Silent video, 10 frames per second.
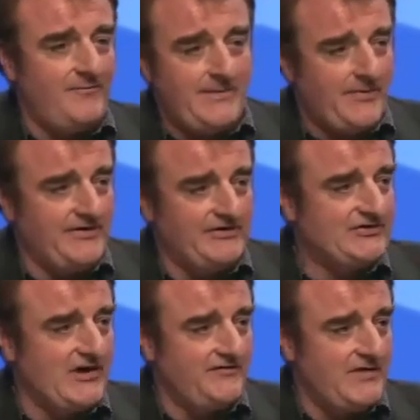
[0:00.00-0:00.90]
people in this
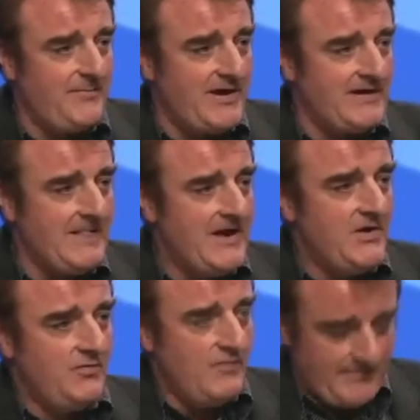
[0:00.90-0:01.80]
country being
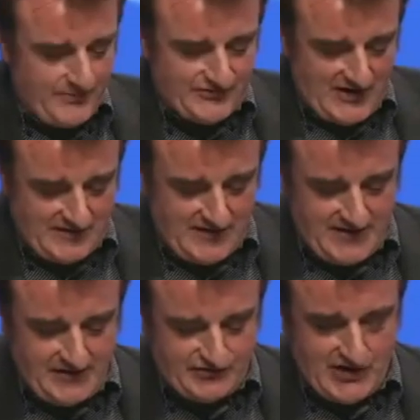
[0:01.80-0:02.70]
represented
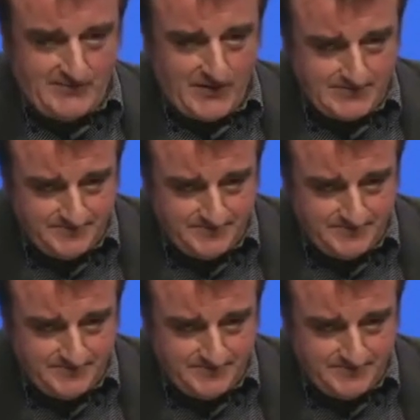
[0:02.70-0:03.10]
in a chamber.